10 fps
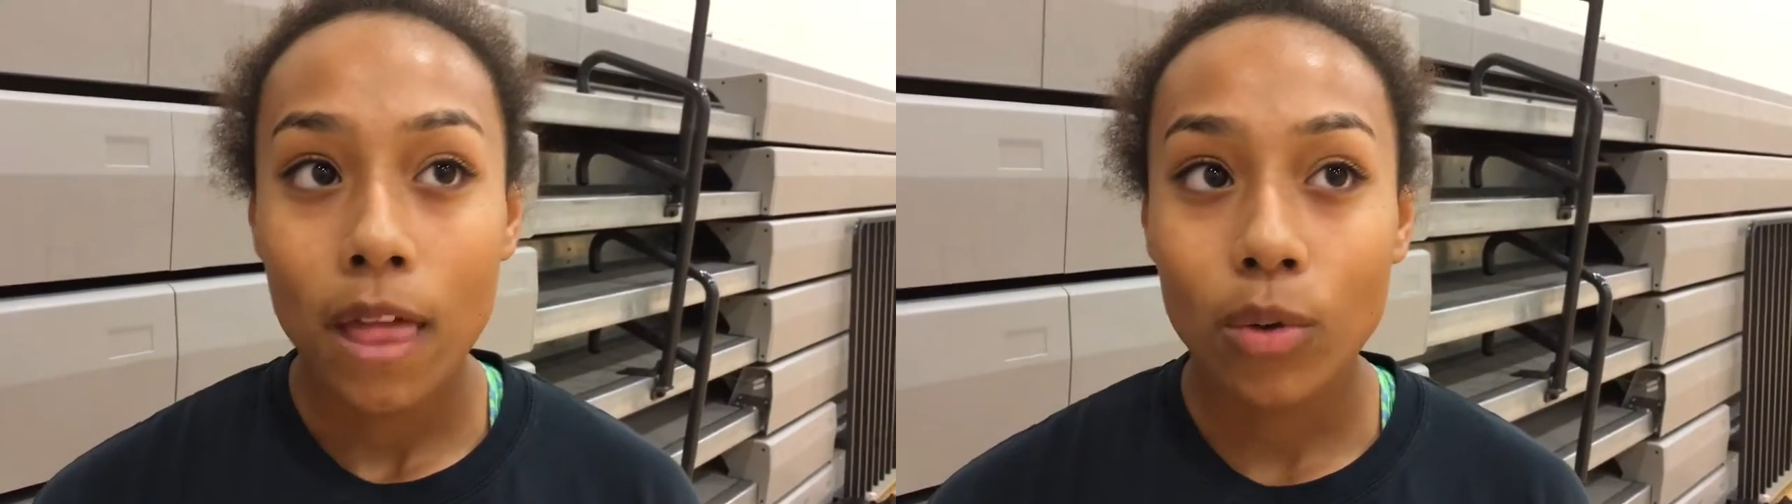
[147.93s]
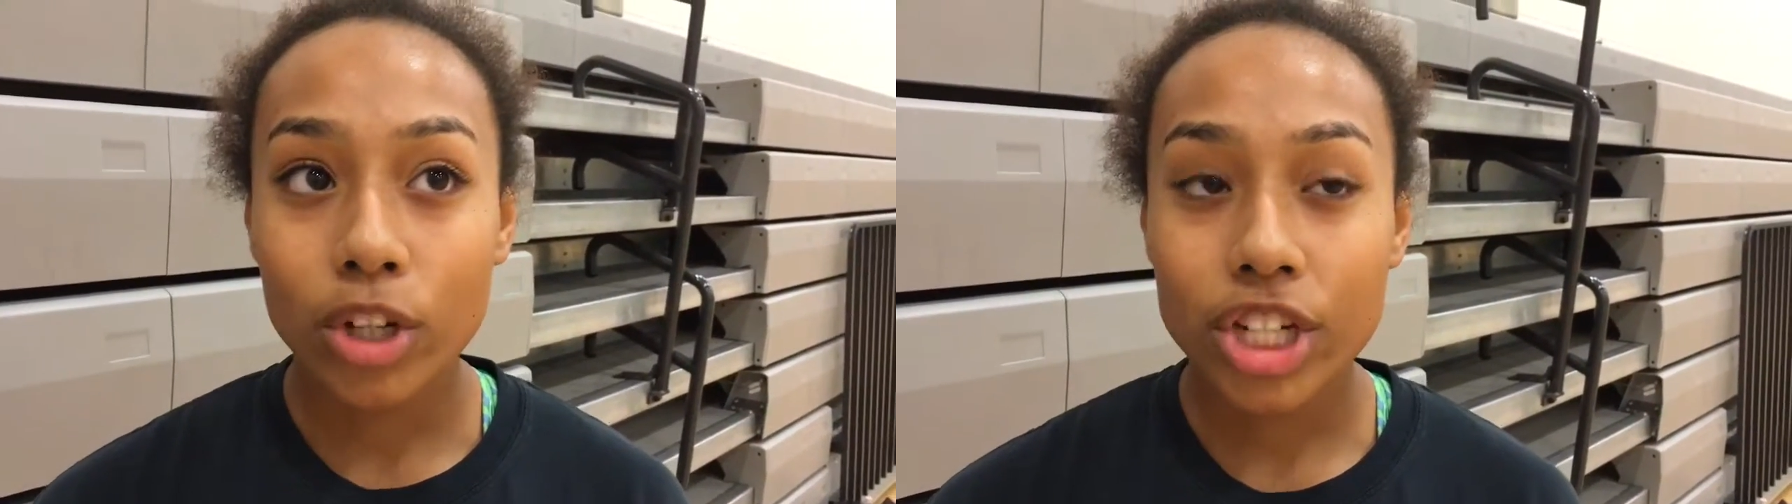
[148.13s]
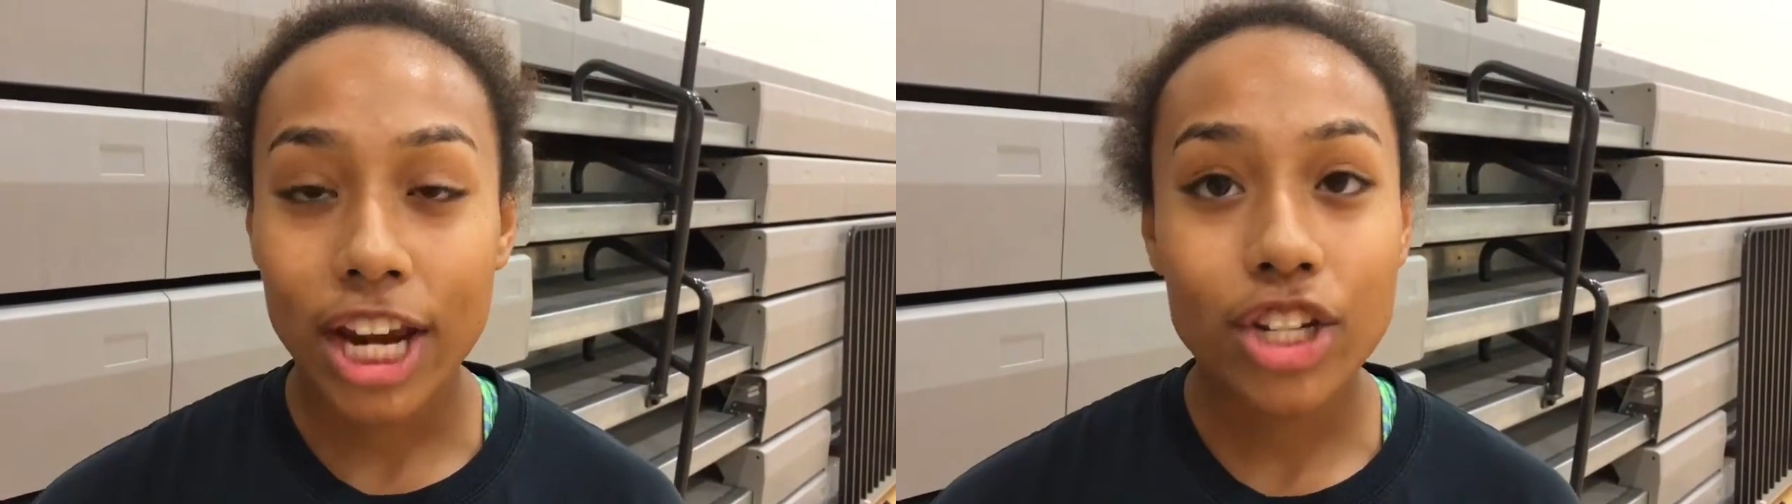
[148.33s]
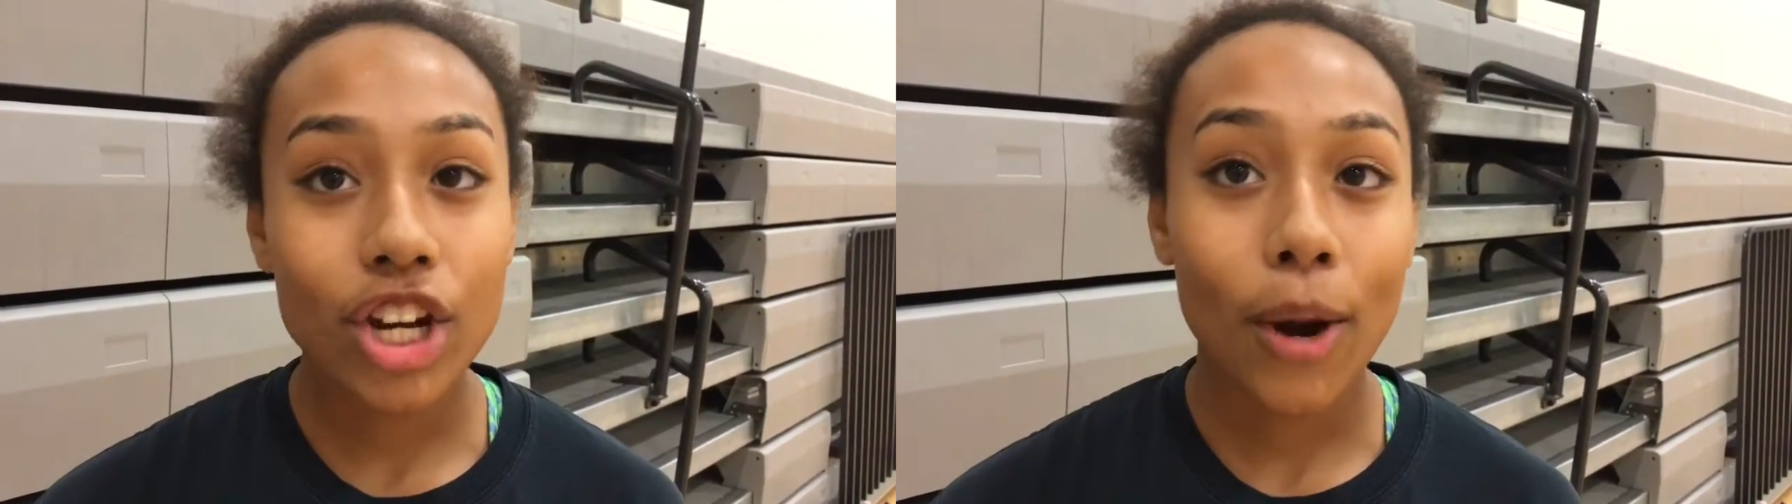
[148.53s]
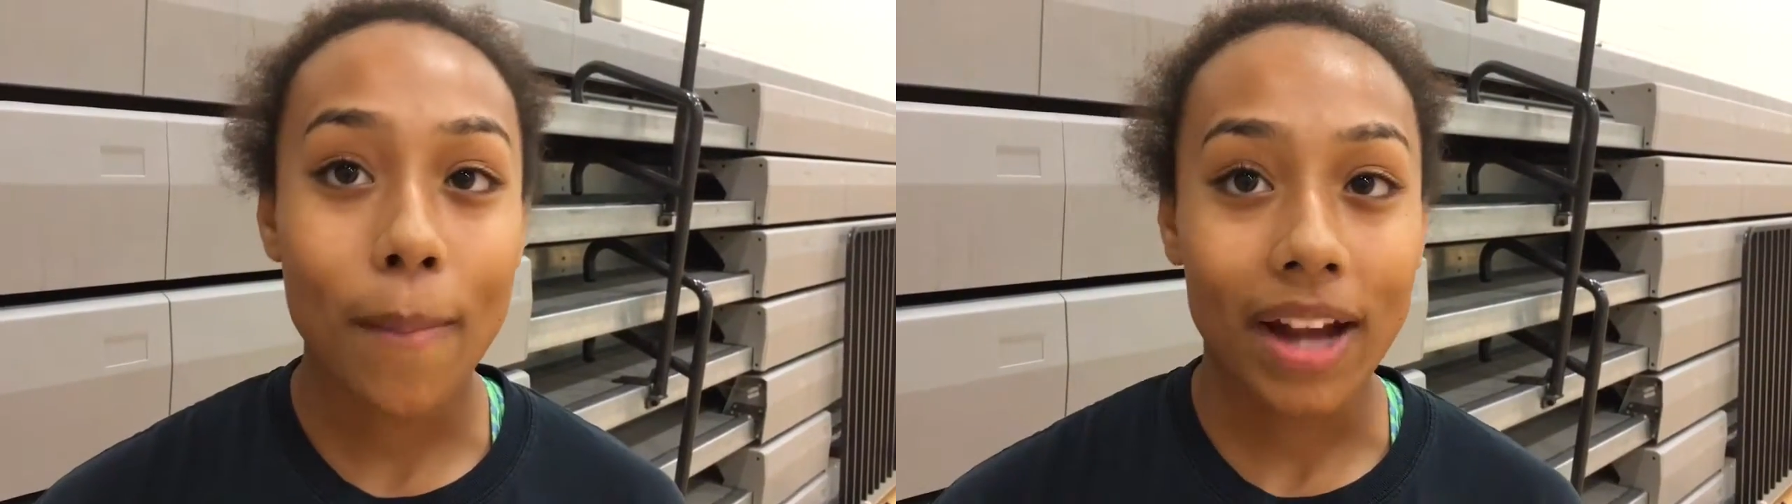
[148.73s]
we're
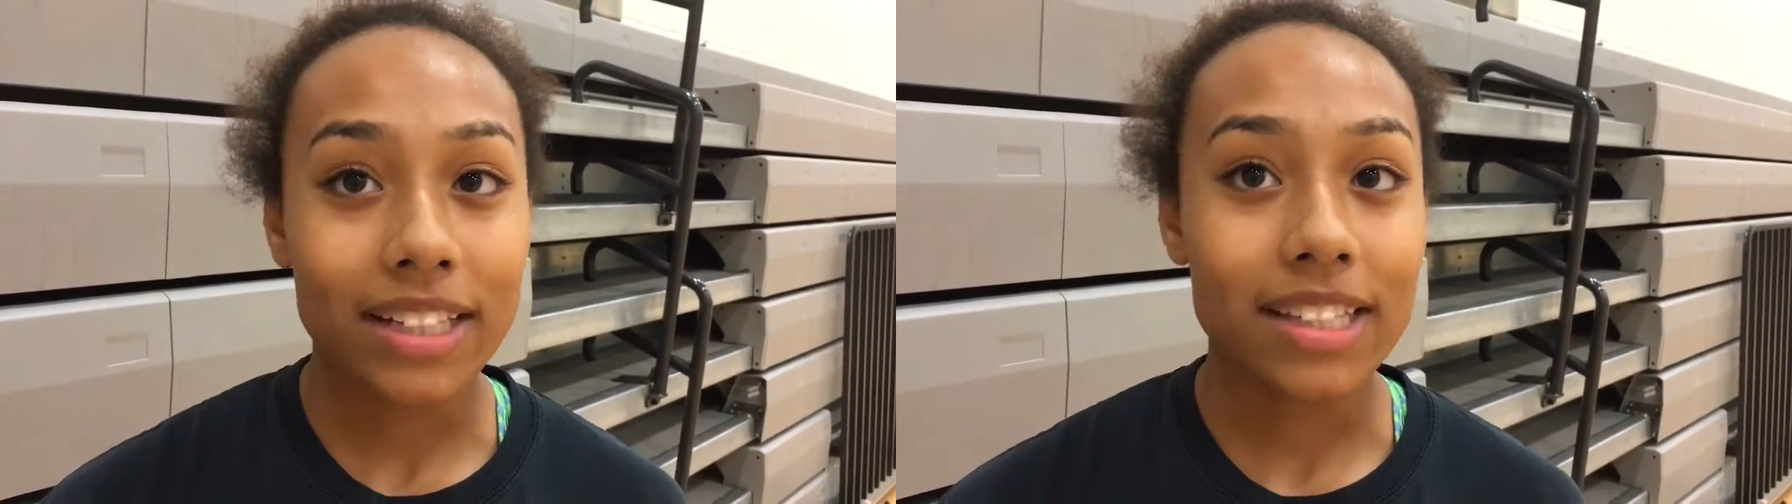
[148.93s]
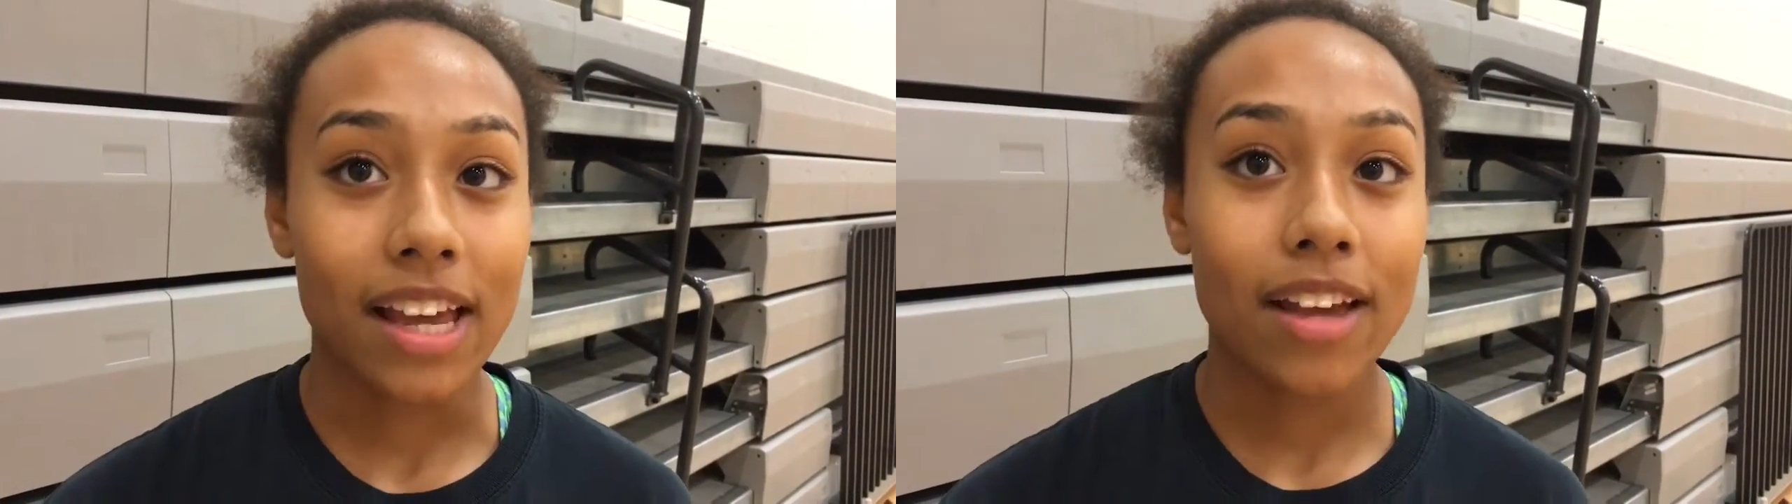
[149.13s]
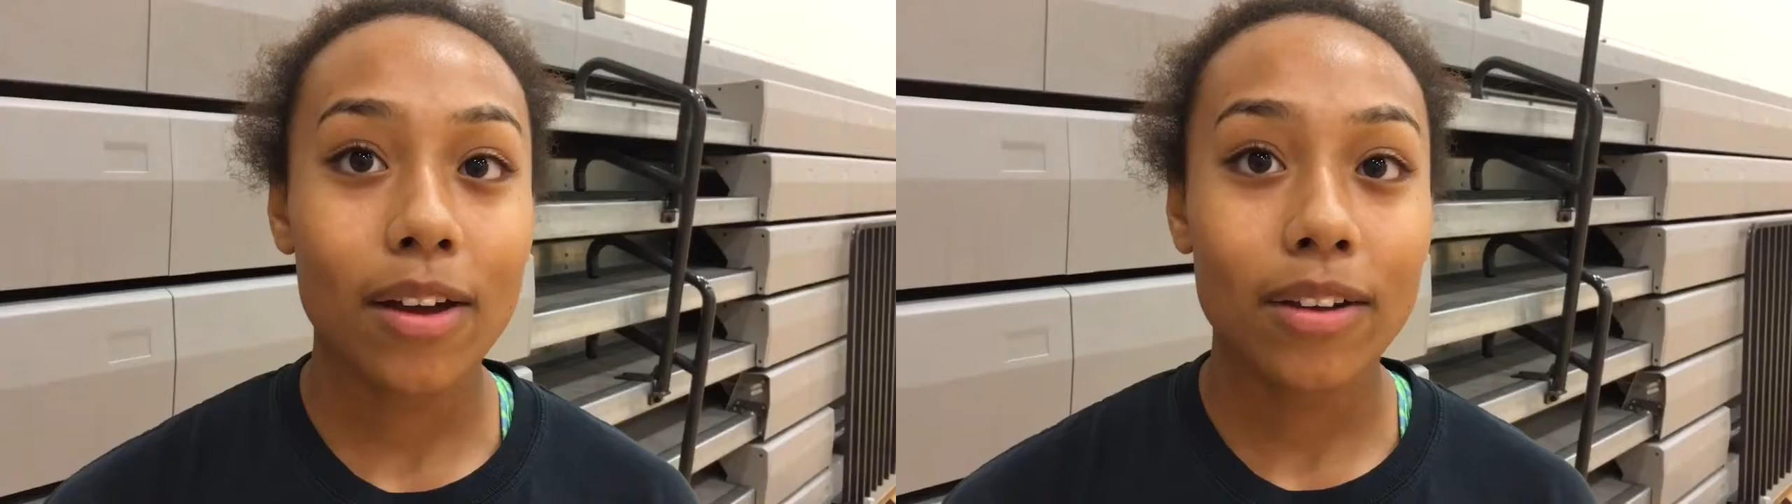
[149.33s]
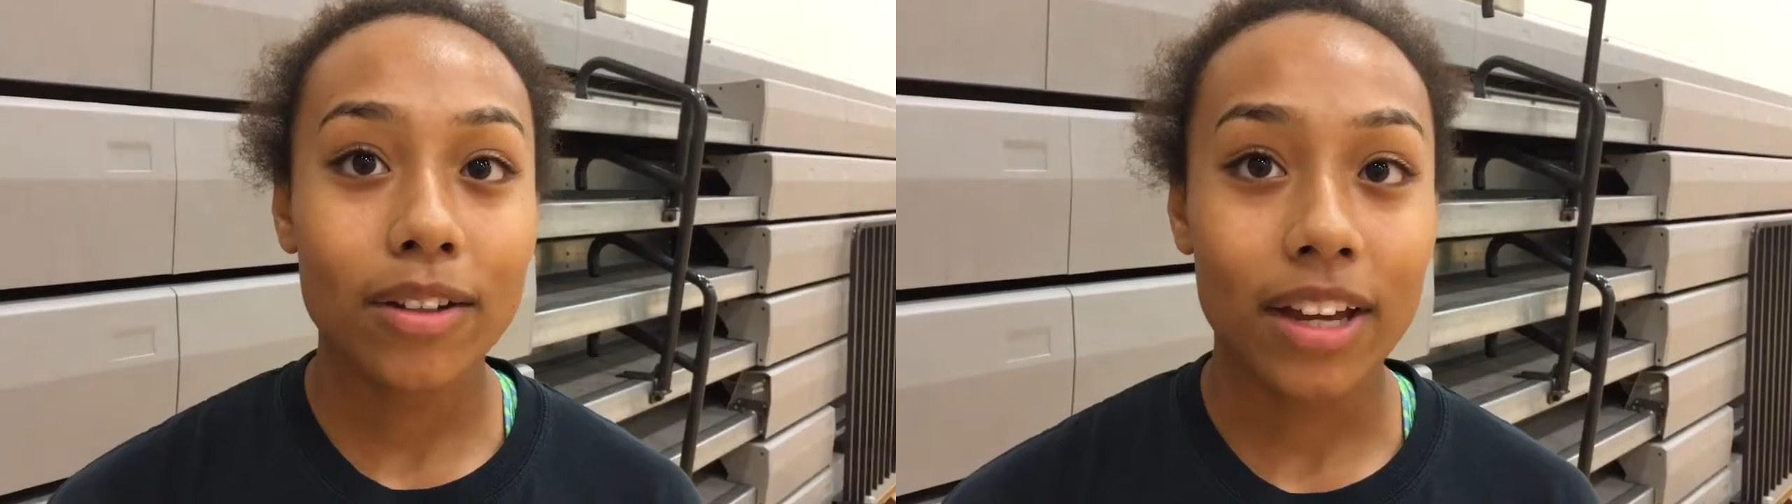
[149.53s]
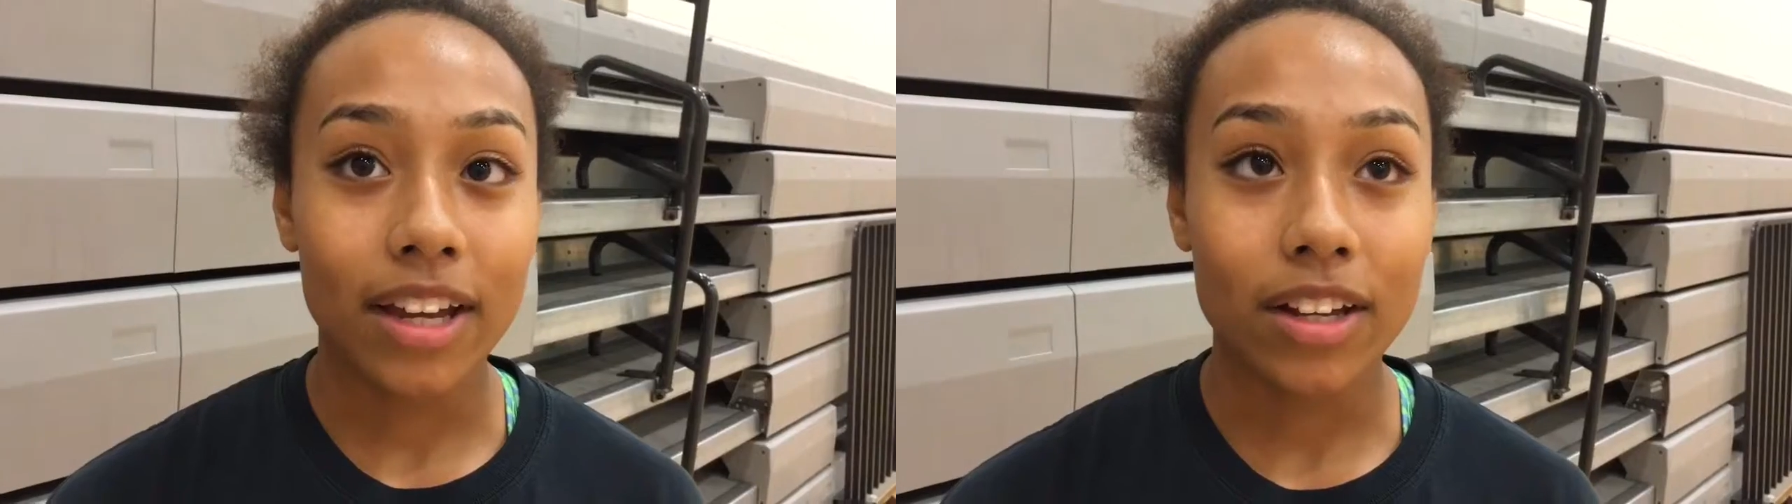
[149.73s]
changing our mindset
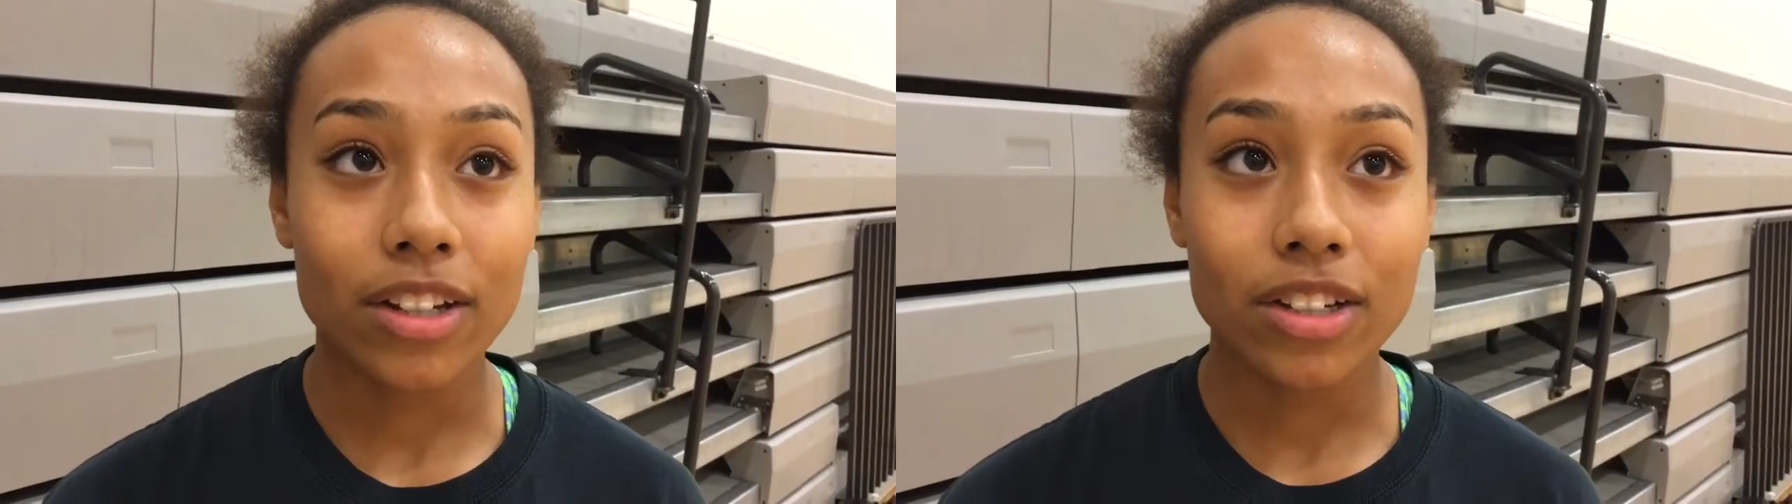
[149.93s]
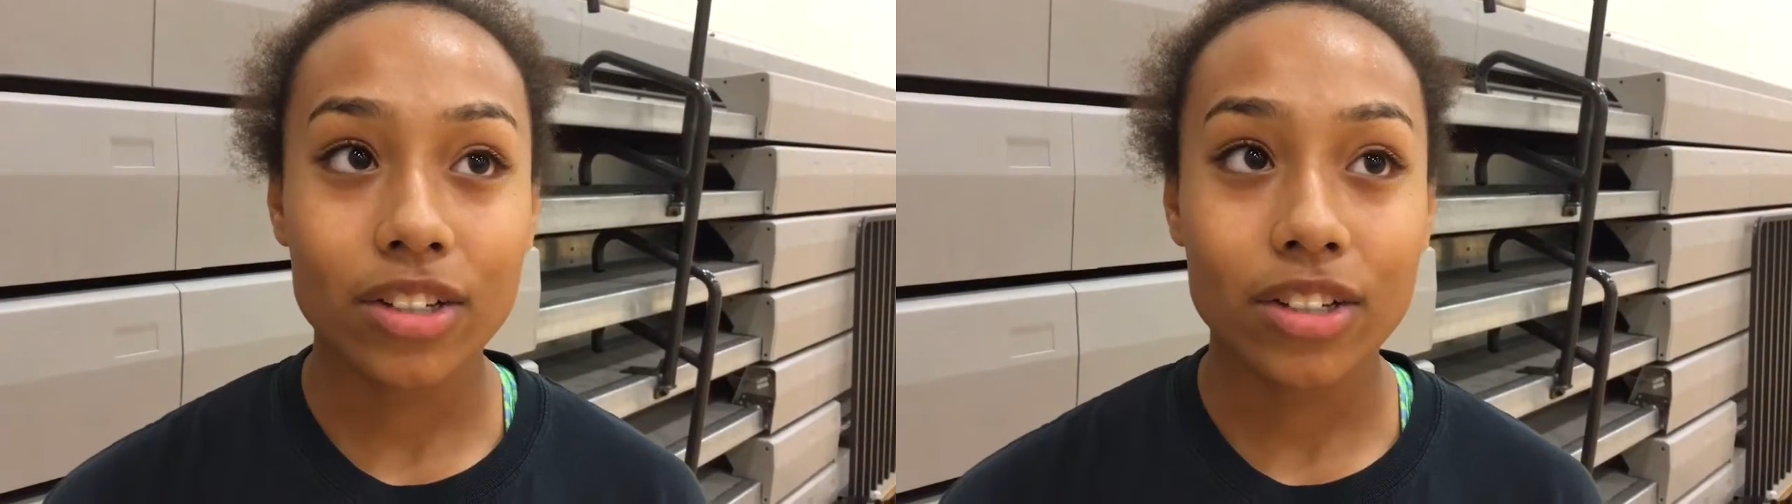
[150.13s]
and